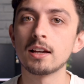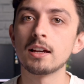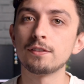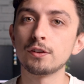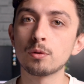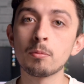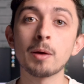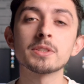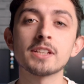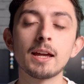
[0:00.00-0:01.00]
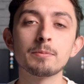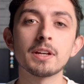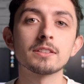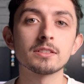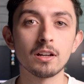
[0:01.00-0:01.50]
if you remember to aim
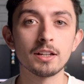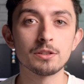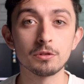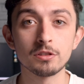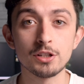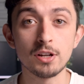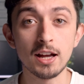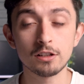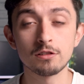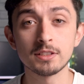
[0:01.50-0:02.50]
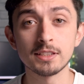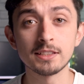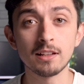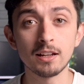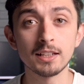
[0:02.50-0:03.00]
down the sight to increase your accuracy
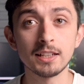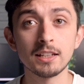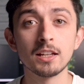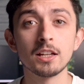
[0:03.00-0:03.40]
slightly,